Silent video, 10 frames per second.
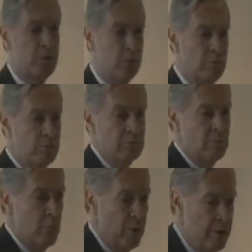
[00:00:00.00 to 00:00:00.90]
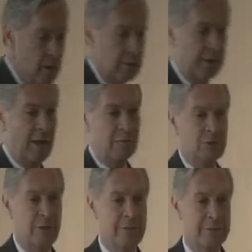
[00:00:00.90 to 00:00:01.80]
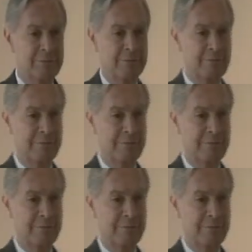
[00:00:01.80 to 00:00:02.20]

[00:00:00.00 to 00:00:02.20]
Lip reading: should we not allow the Chinese?